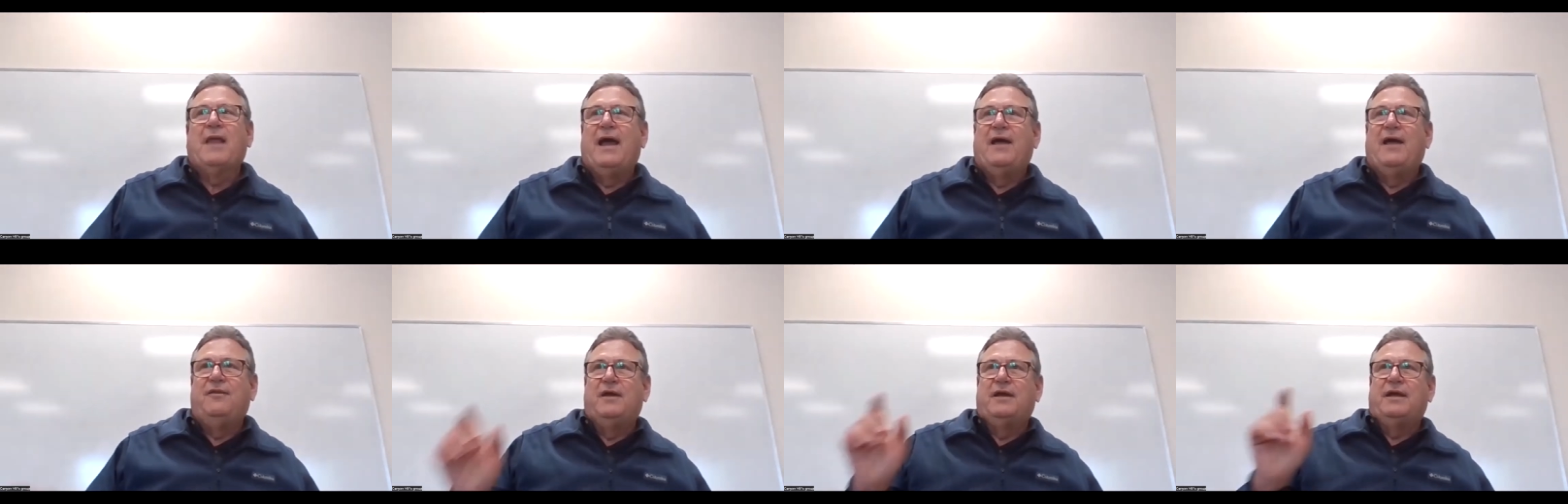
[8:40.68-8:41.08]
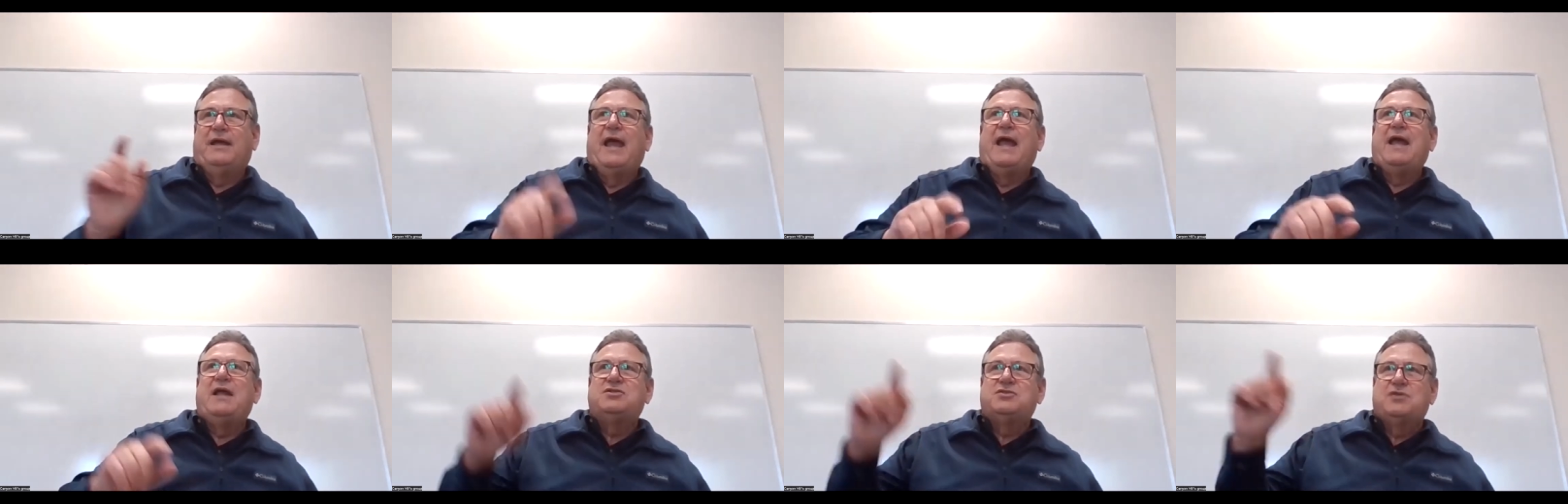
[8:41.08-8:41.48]
and the
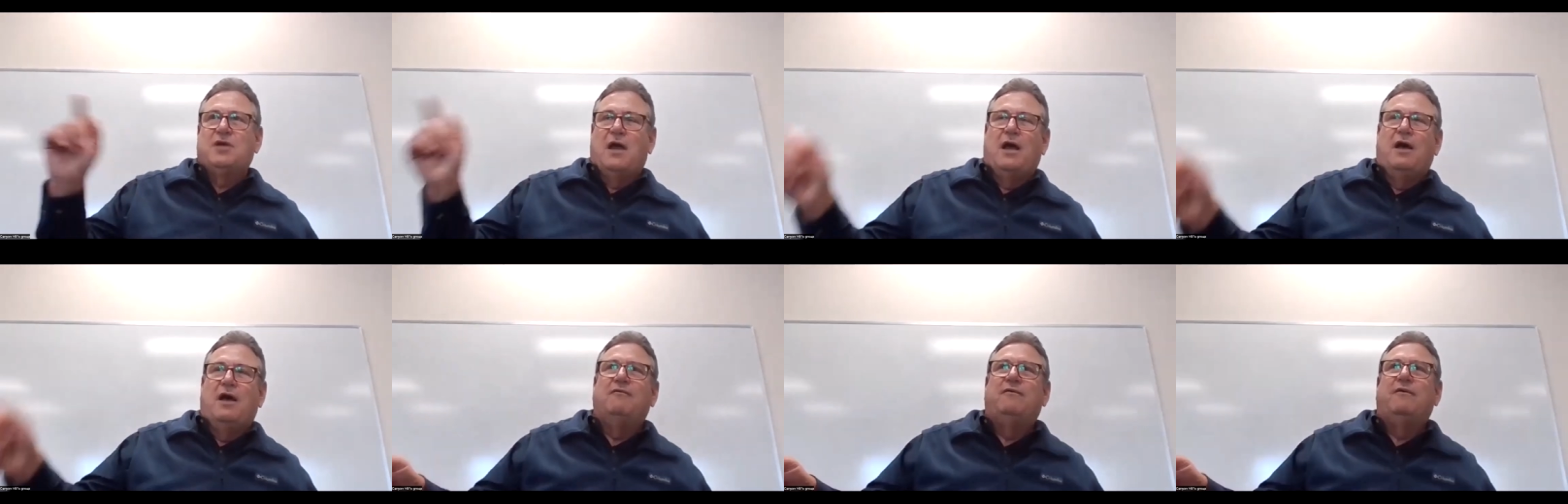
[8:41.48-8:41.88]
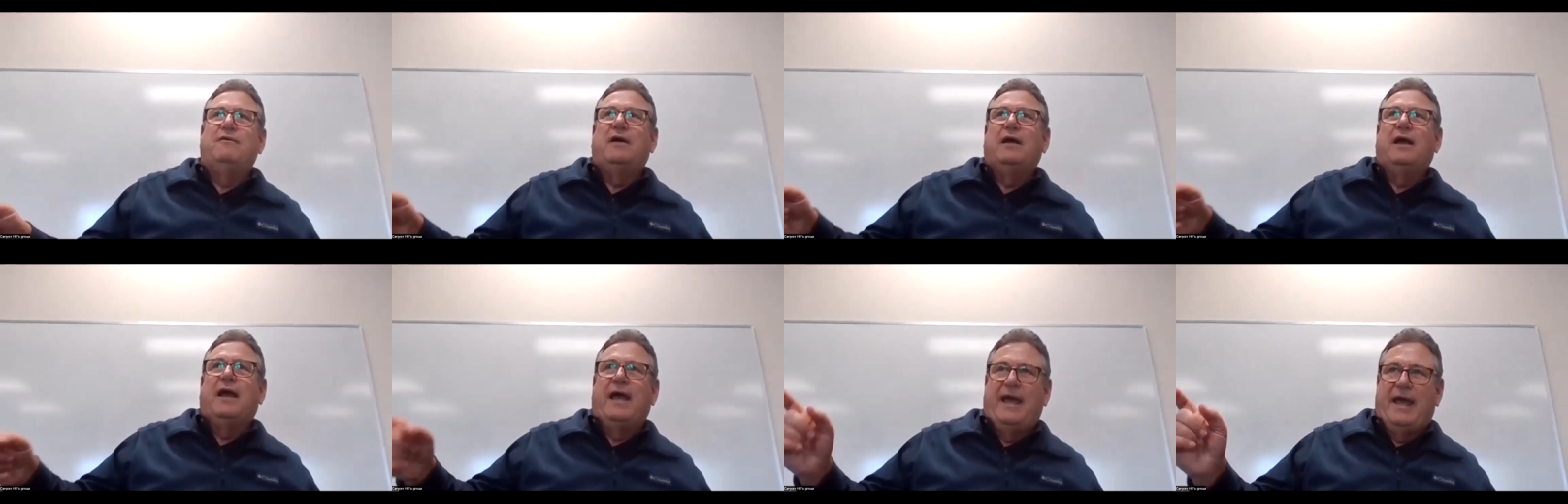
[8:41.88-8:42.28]
gates of
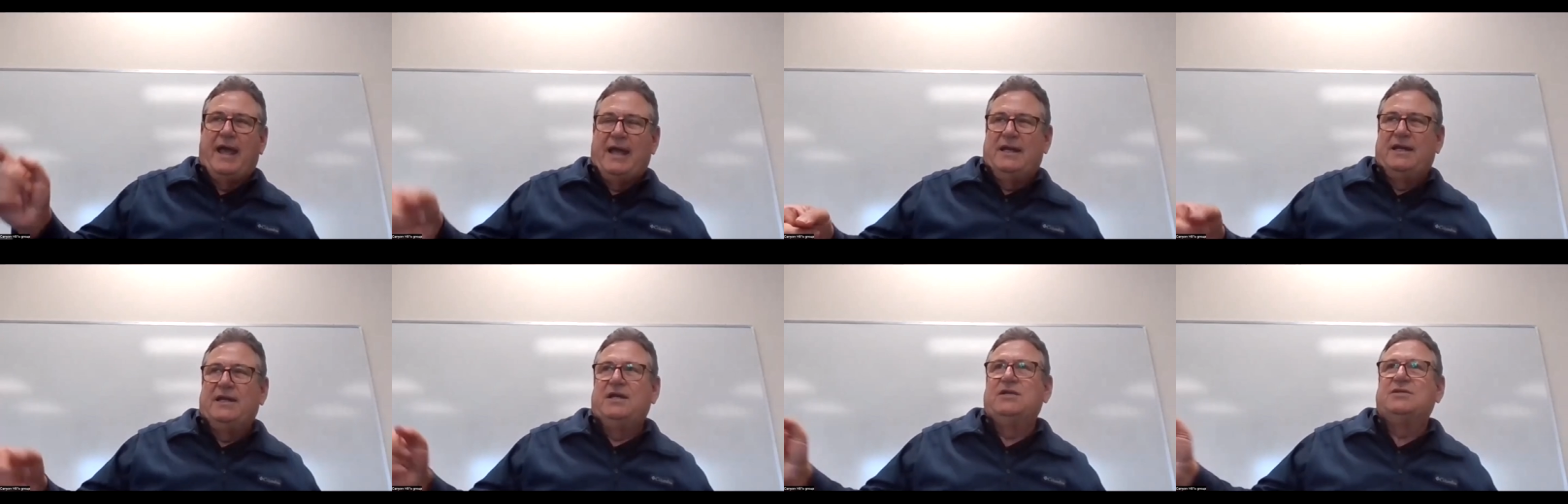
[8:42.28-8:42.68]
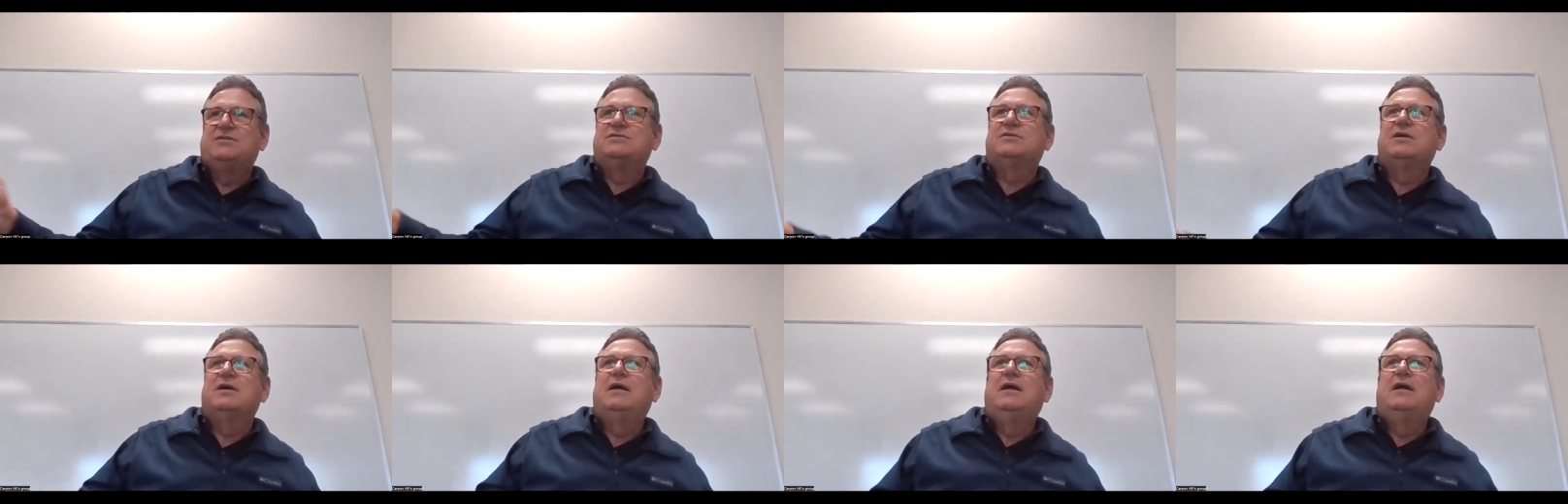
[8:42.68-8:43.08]

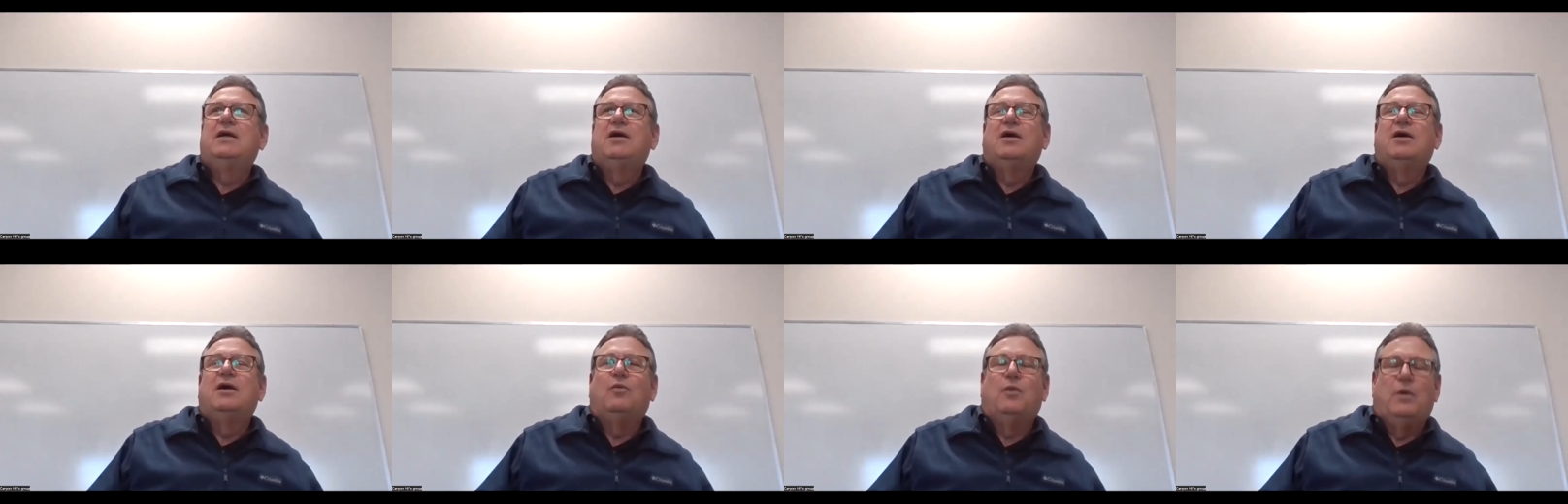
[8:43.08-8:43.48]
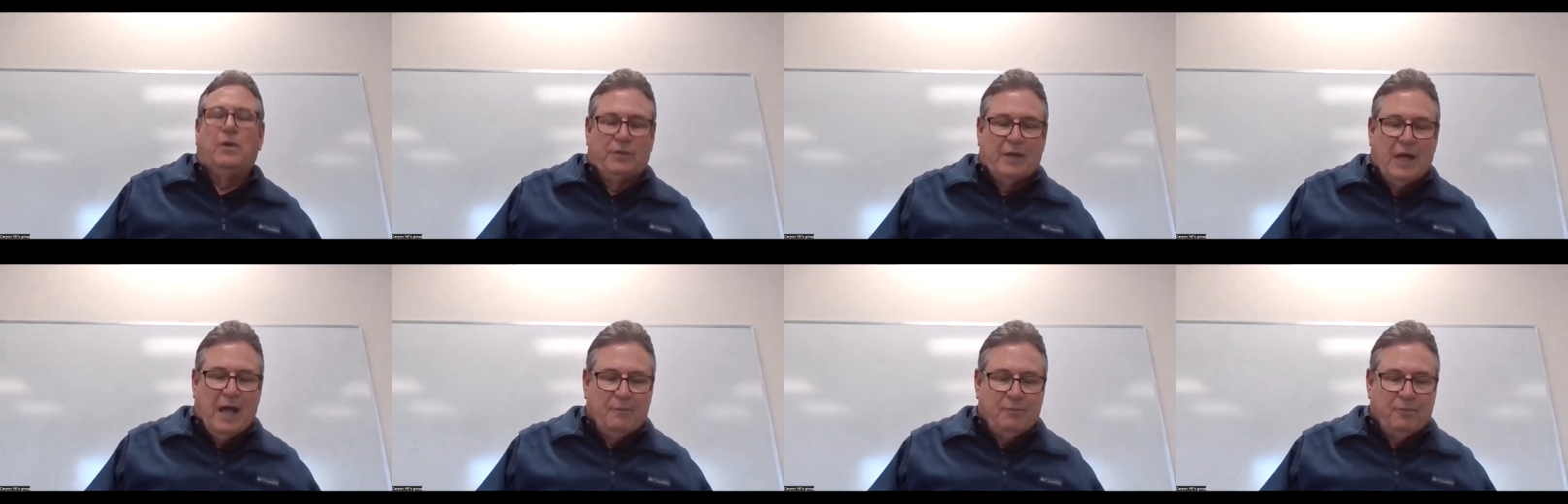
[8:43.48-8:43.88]
Hades
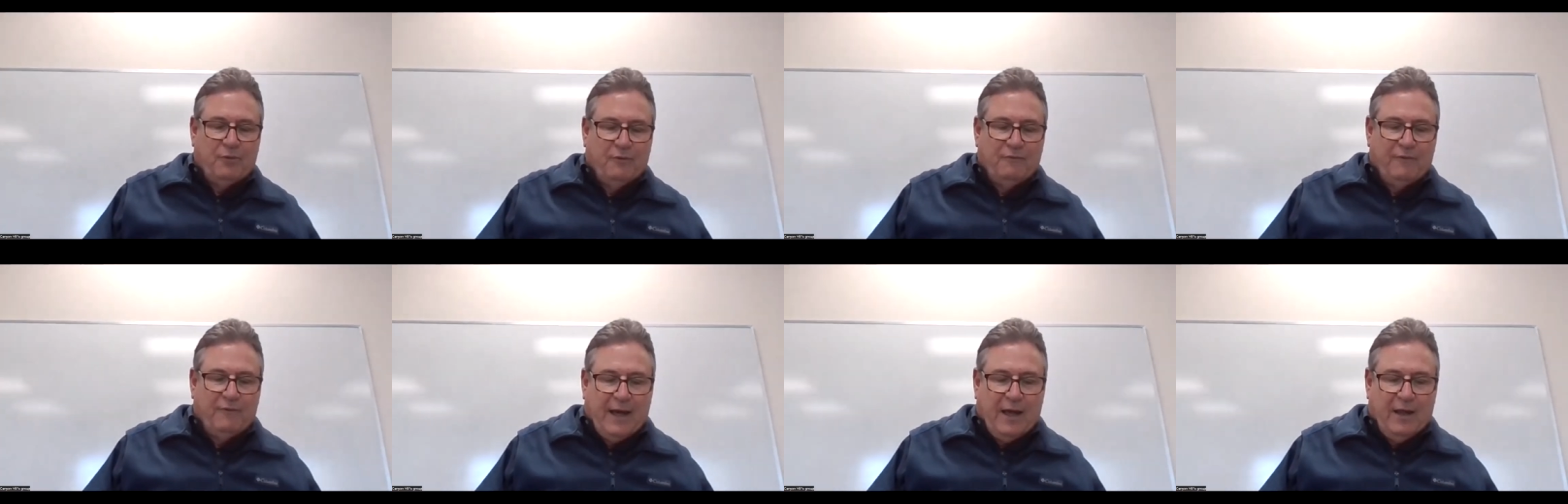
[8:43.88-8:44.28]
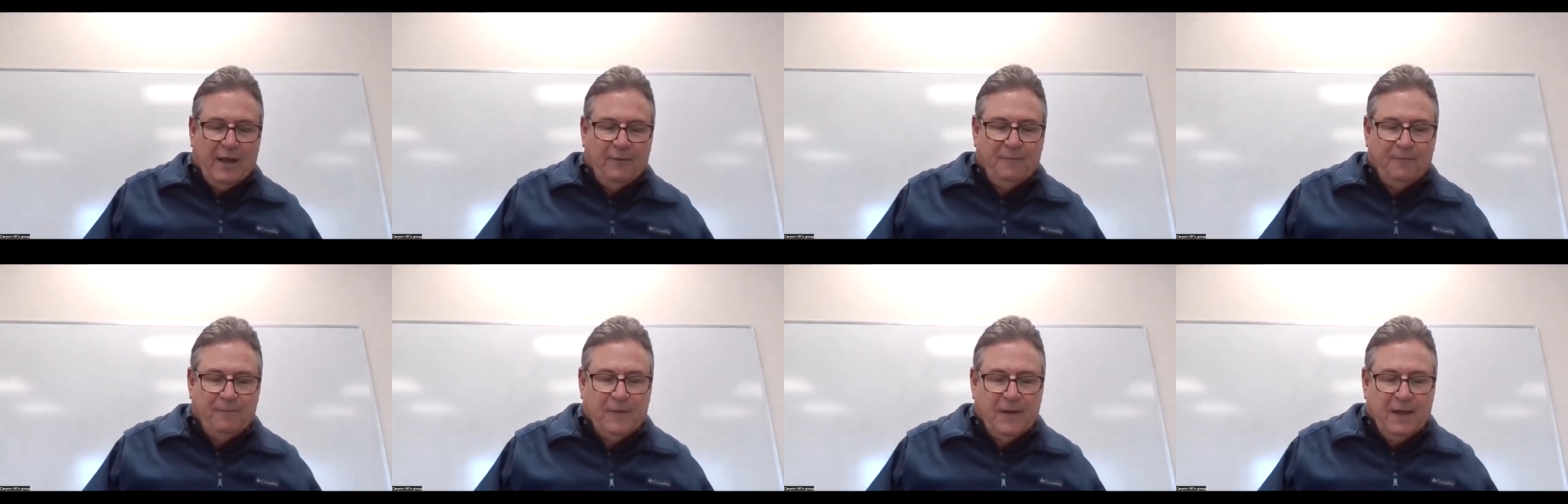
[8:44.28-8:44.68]
will not
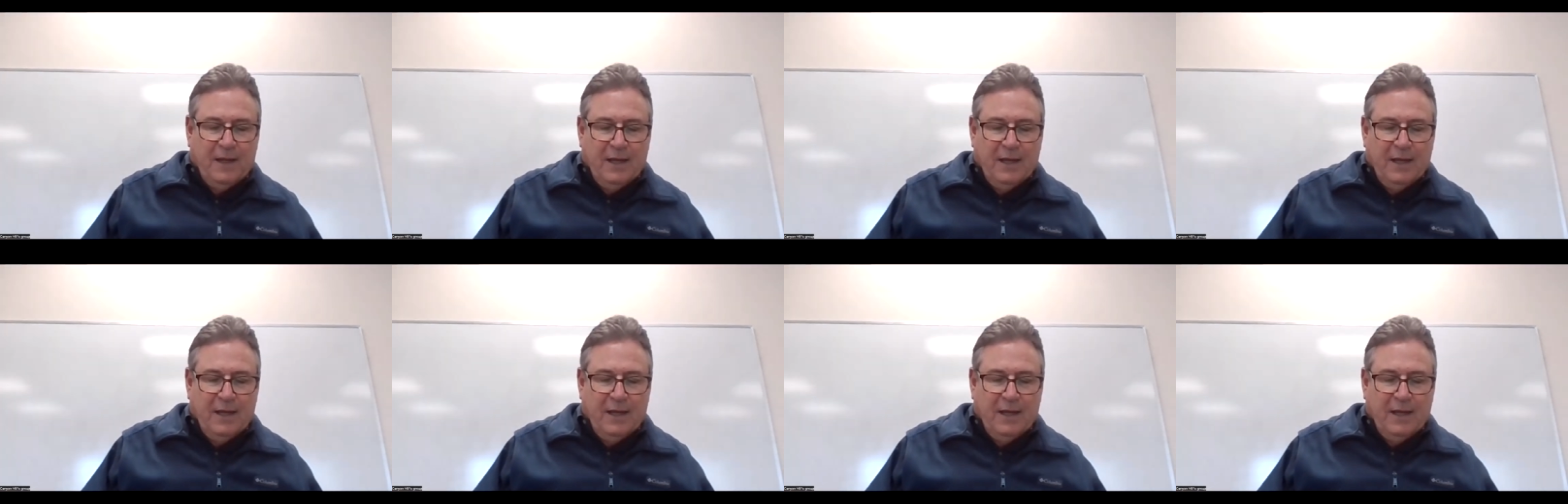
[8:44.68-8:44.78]
prevail